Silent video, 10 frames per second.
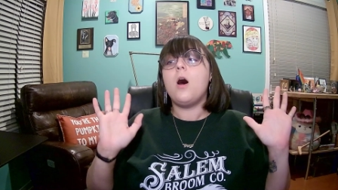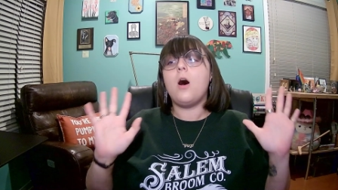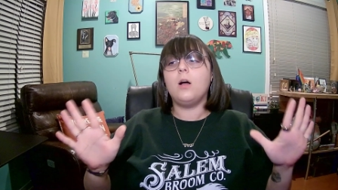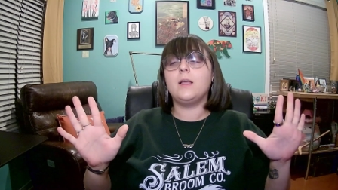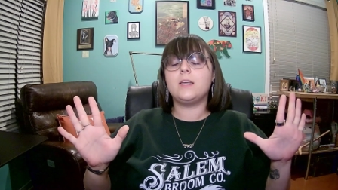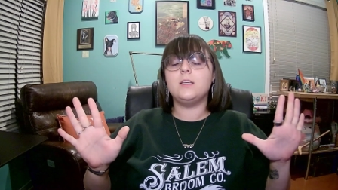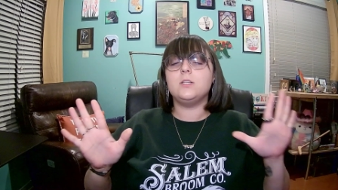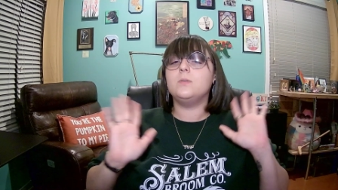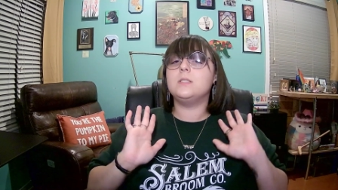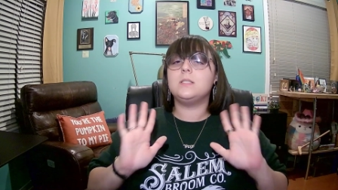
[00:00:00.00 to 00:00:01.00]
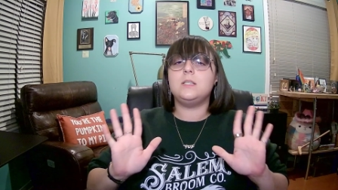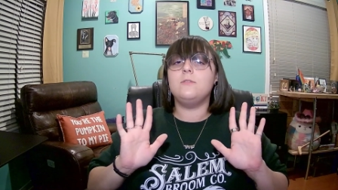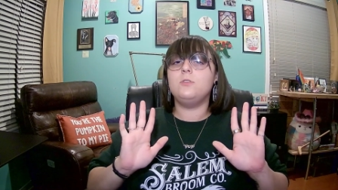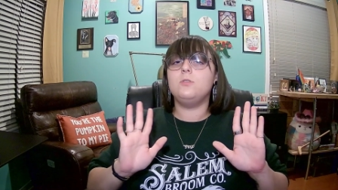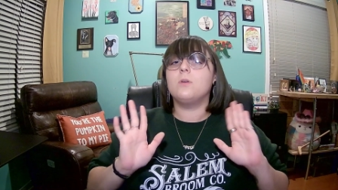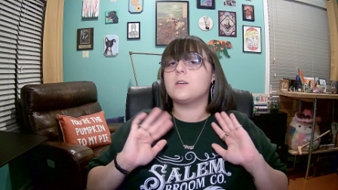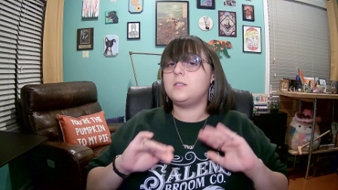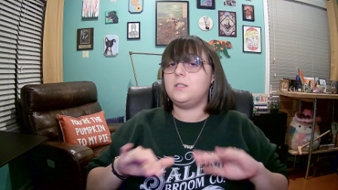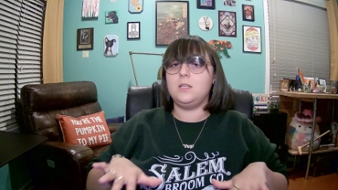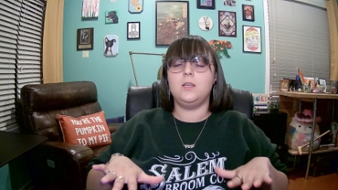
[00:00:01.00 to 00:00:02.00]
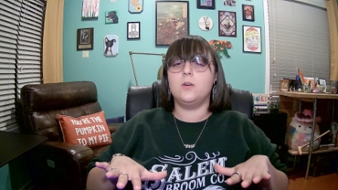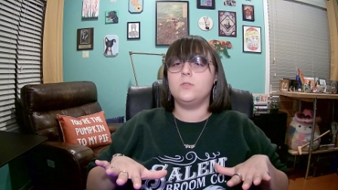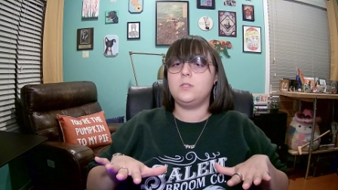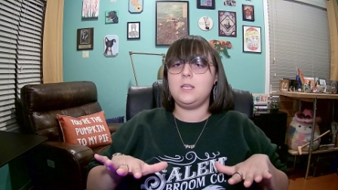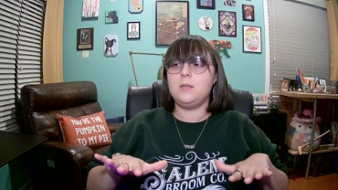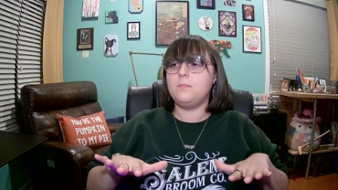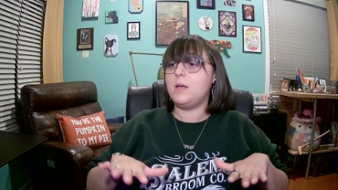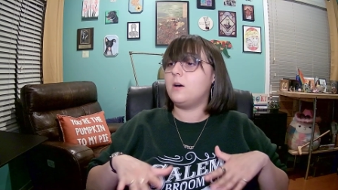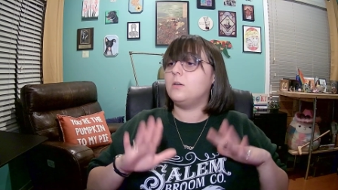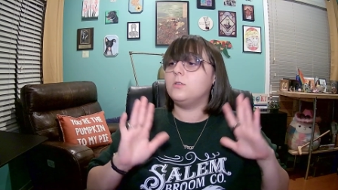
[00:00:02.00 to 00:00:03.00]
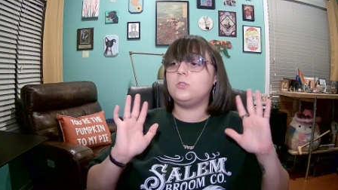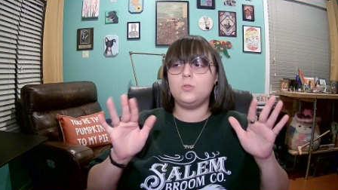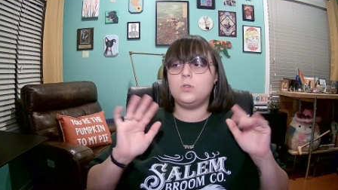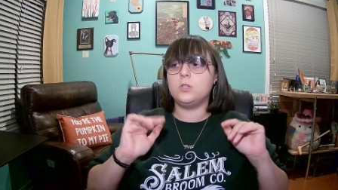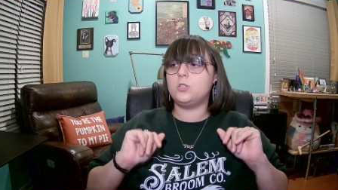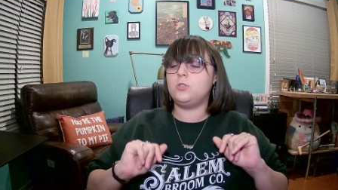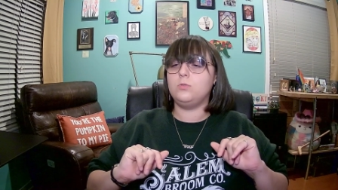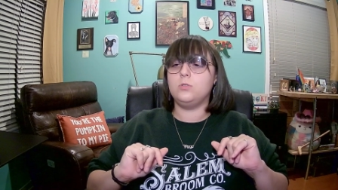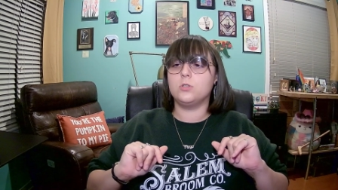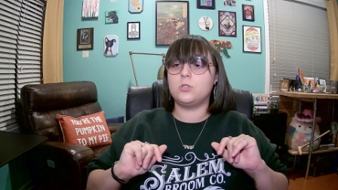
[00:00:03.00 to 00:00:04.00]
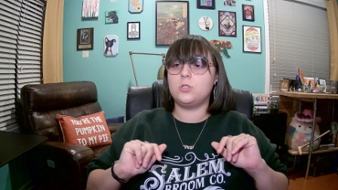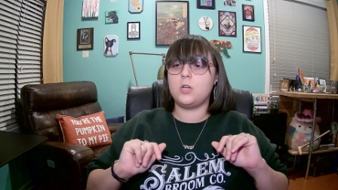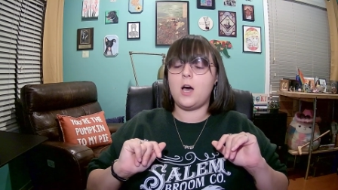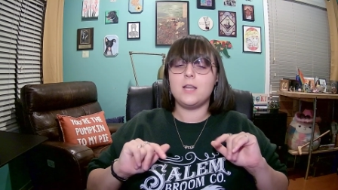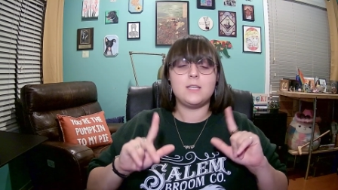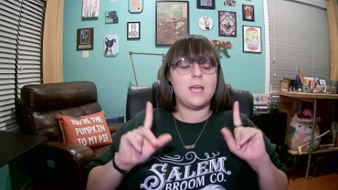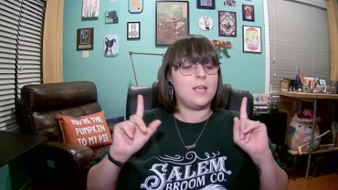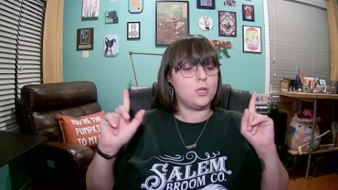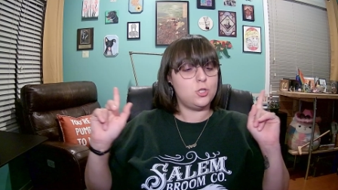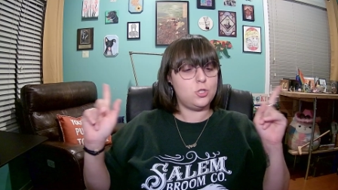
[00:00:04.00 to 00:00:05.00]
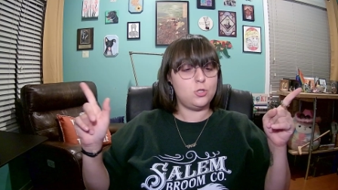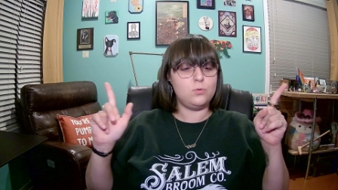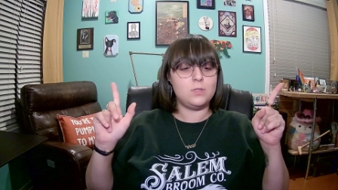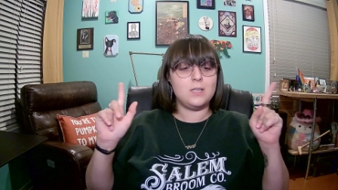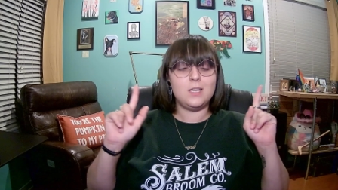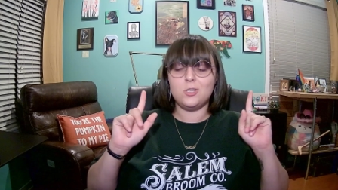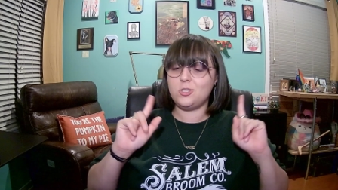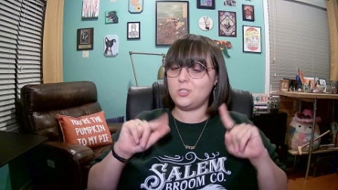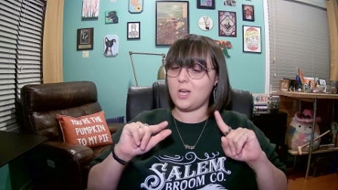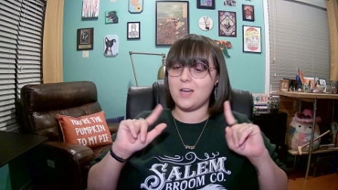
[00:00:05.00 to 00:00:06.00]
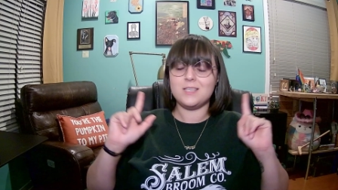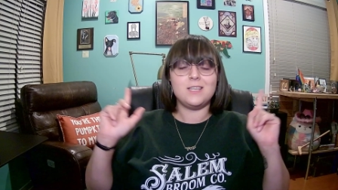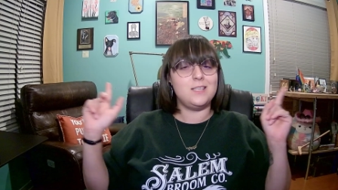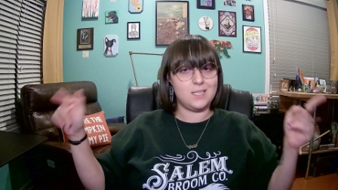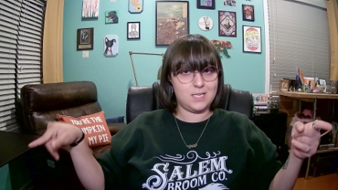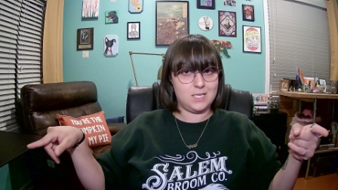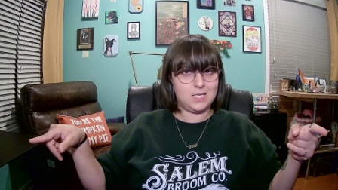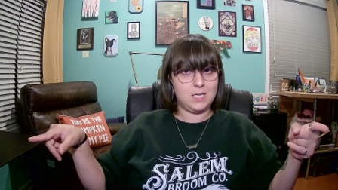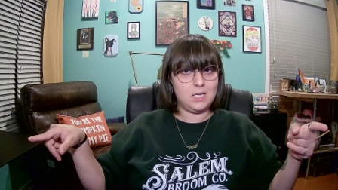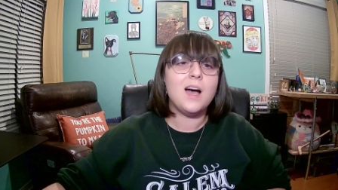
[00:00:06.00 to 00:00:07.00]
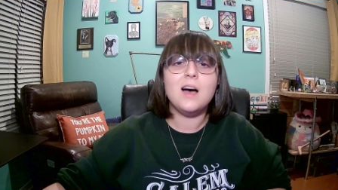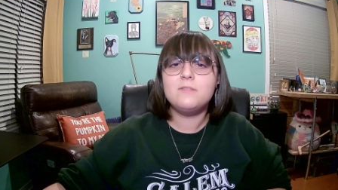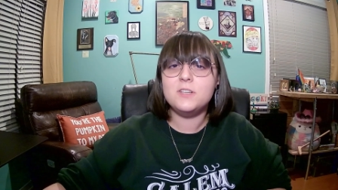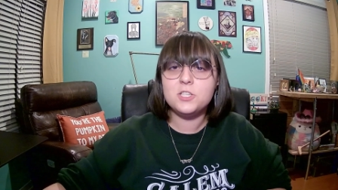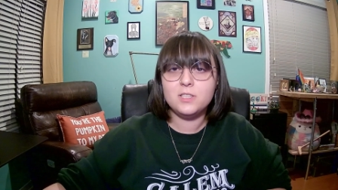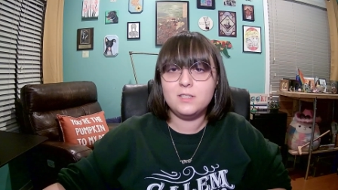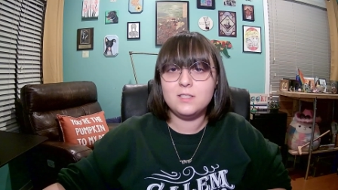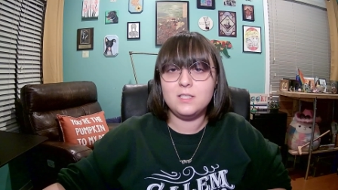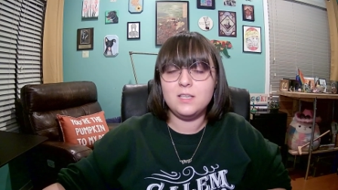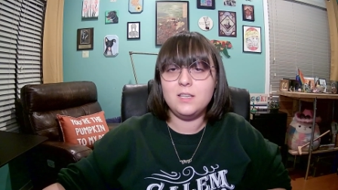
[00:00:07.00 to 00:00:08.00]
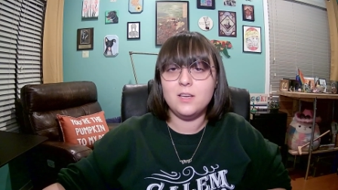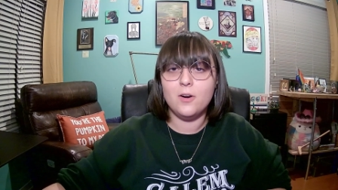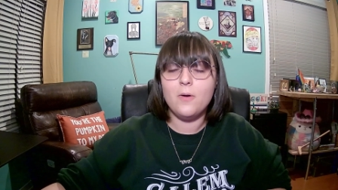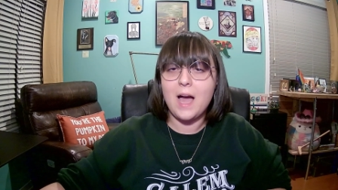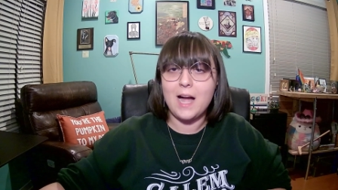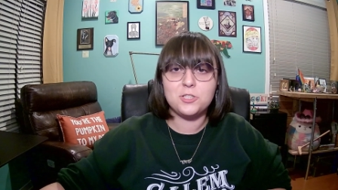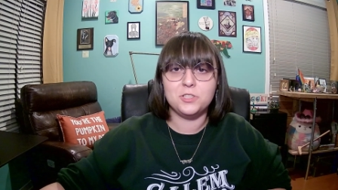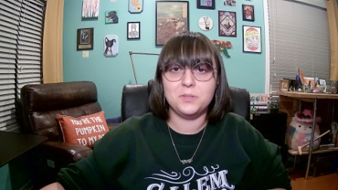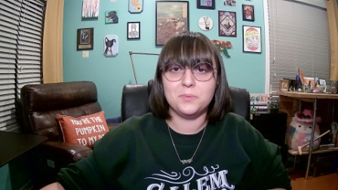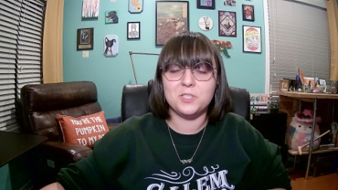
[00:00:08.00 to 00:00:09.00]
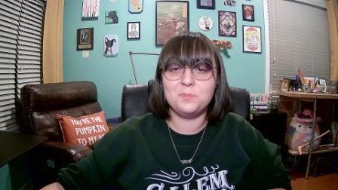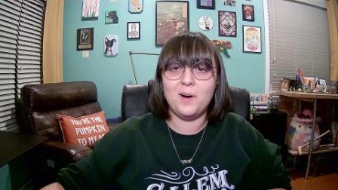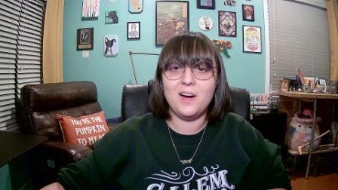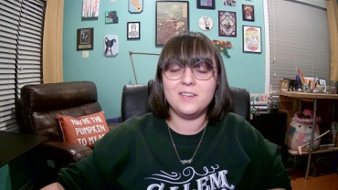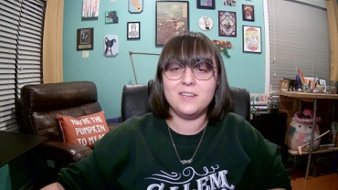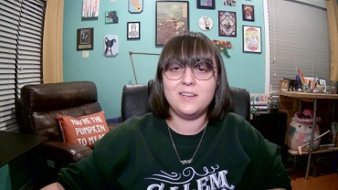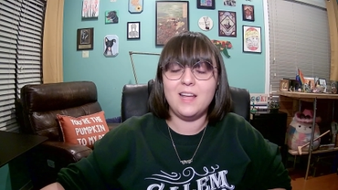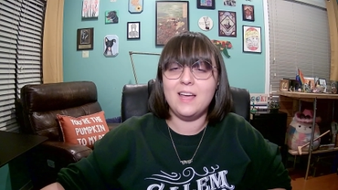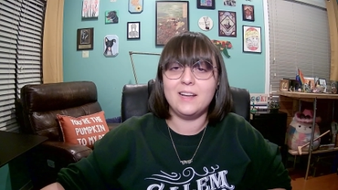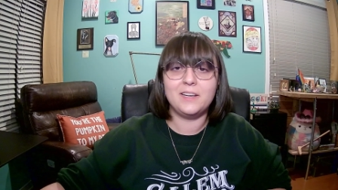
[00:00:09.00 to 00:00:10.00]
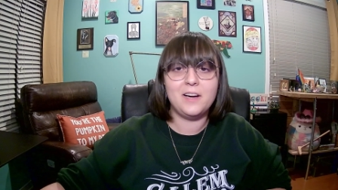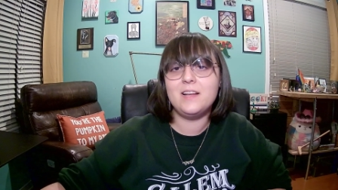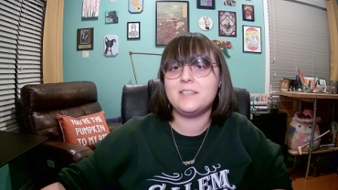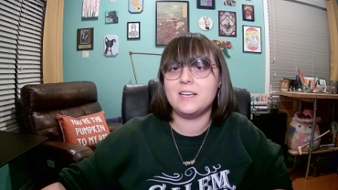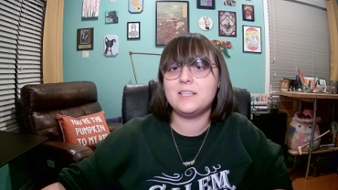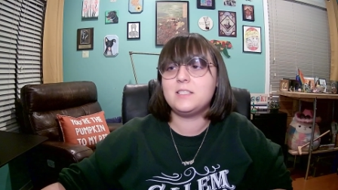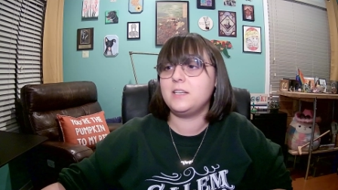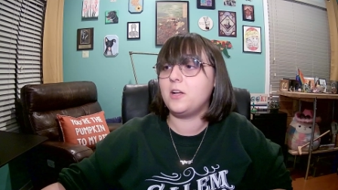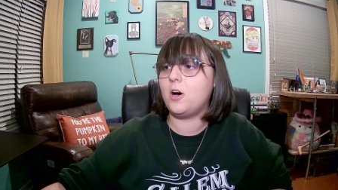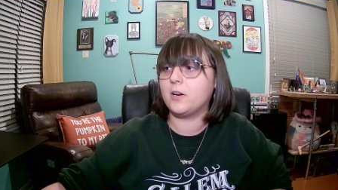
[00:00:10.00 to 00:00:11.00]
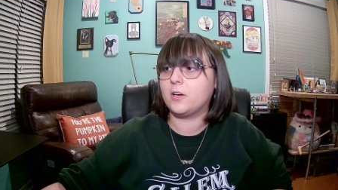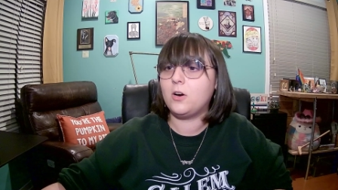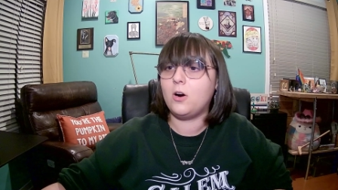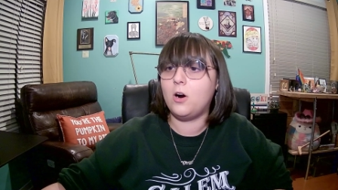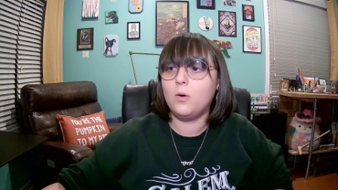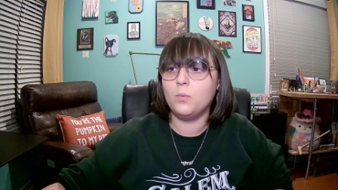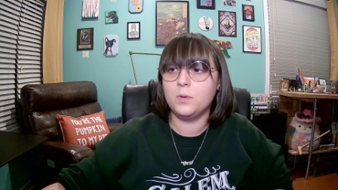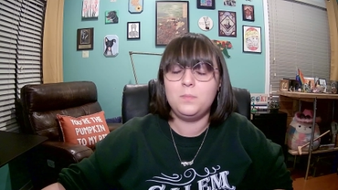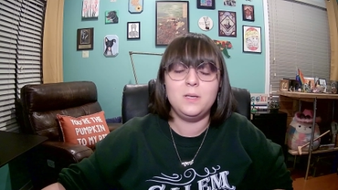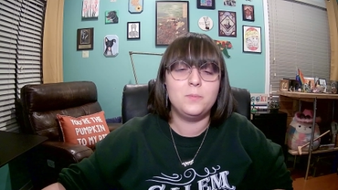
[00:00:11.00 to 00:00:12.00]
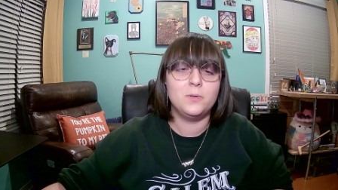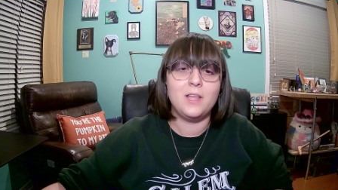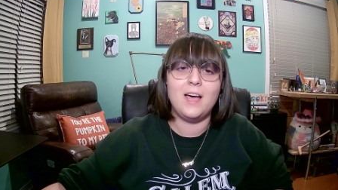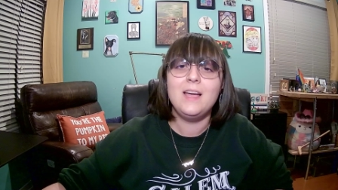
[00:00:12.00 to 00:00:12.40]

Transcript: All I can do is give you our C E O's email. You can shoot your shot, and shoot his shot he did indeed. Eventually, the C E O actually responded, and it got Destin on a call with people that